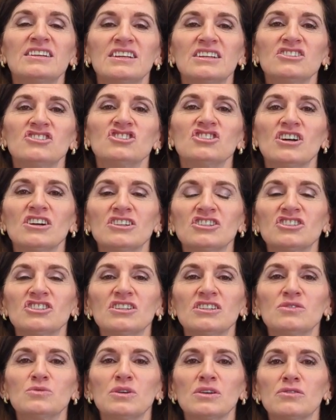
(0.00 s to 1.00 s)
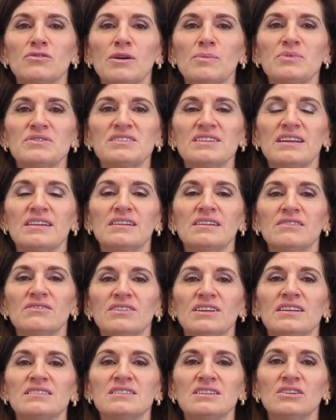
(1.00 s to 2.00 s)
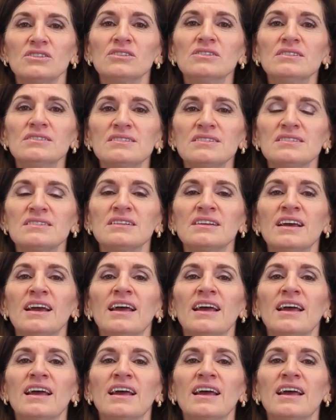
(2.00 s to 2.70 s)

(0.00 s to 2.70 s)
conjunction with Representative Nancy Gunst.